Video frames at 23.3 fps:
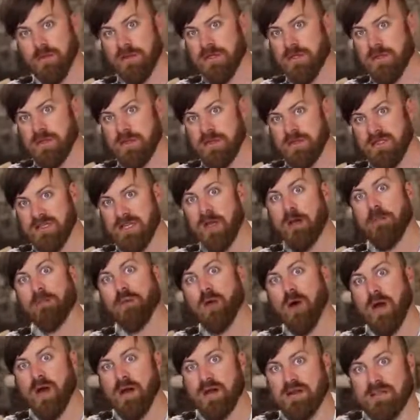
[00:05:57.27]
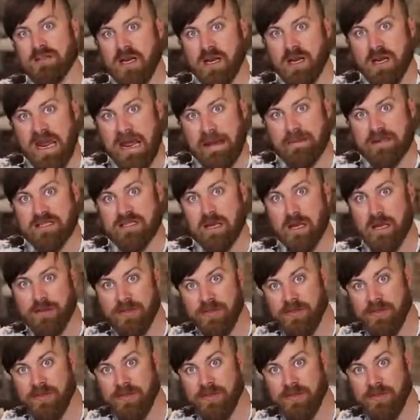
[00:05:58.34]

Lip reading: to sell products on Amazon.